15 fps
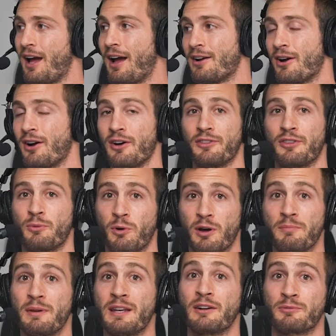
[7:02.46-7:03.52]
I call it the
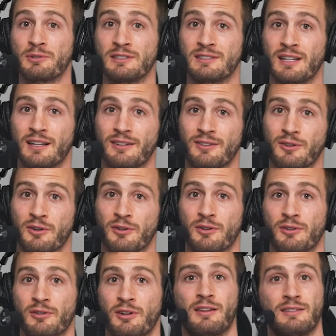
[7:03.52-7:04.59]
one minute reset
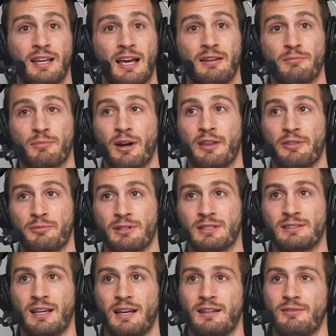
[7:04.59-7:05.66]
or the ten breath
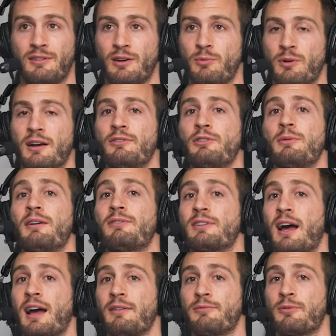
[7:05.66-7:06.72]
reset, like whatever you have
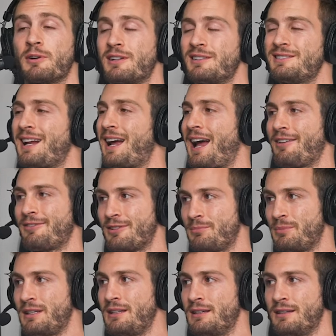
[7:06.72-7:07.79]
time for. It doesn't have to
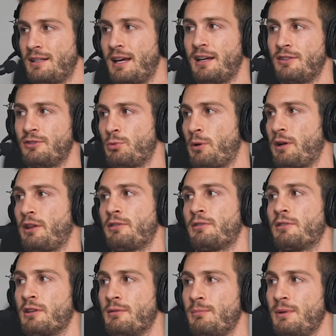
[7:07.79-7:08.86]
be ten, twenty, thirty